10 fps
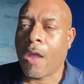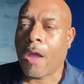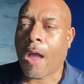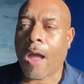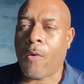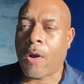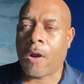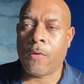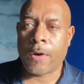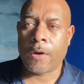how
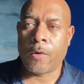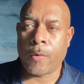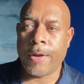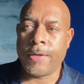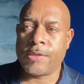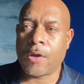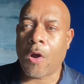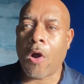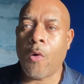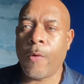our greats
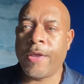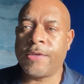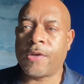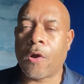always